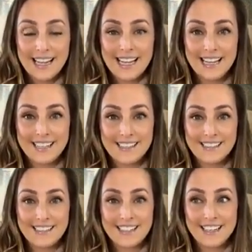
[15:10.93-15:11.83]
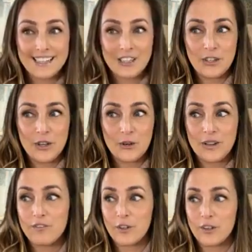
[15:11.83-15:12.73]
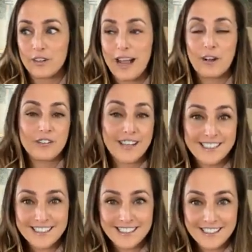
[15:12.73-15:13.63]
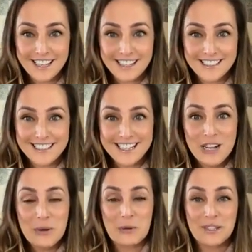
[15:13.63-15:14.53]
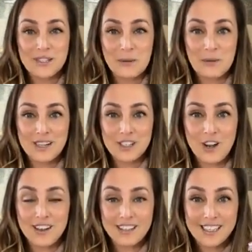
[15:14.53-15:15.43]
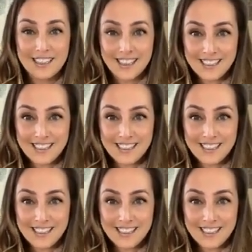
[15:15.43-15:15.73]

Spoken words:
and you know, if you're out of Isodelights or you don't want chocolate,